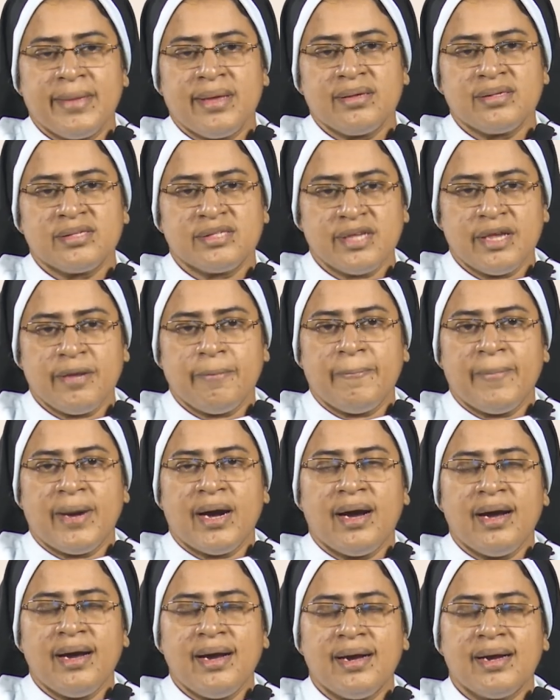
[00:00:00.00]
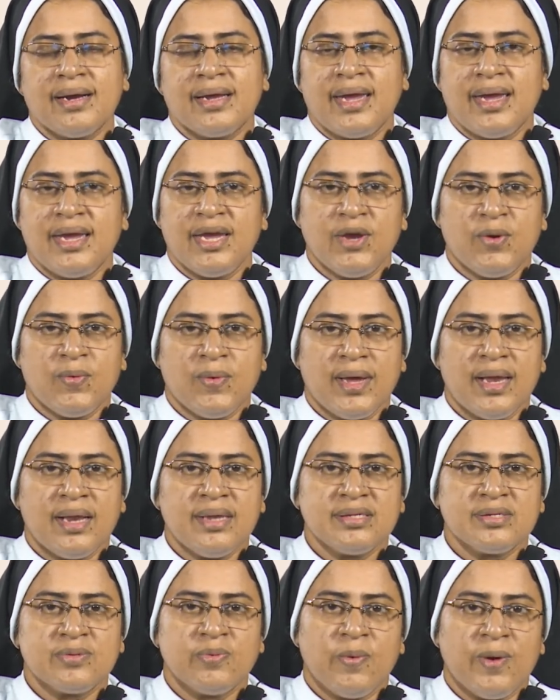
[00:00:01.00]
sigma k
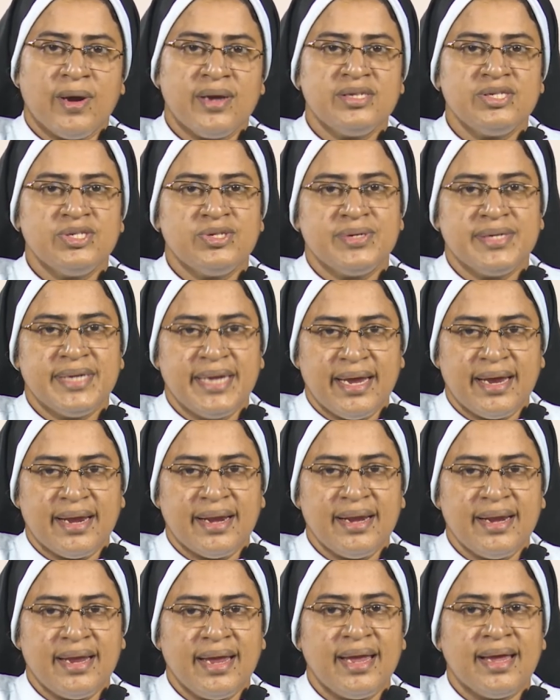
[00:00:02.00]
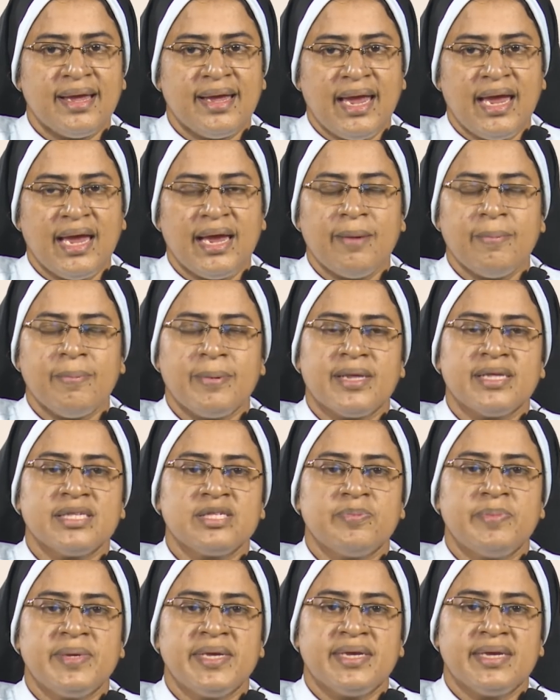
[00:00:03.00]
equals 1 to n ak plus
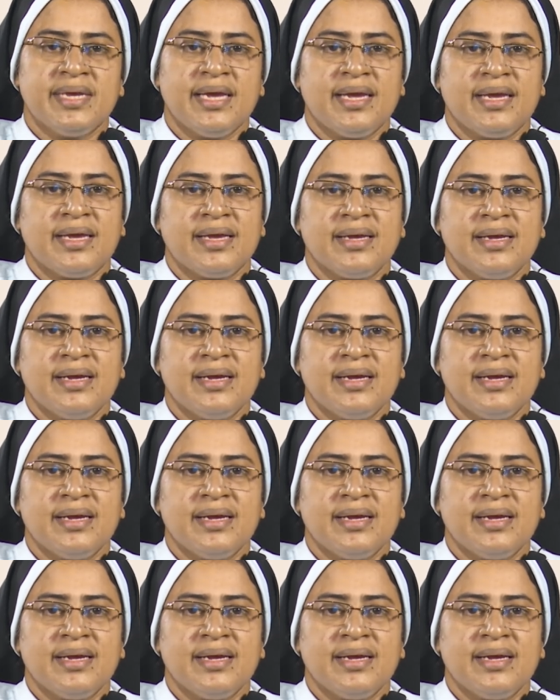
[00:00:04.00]
bk,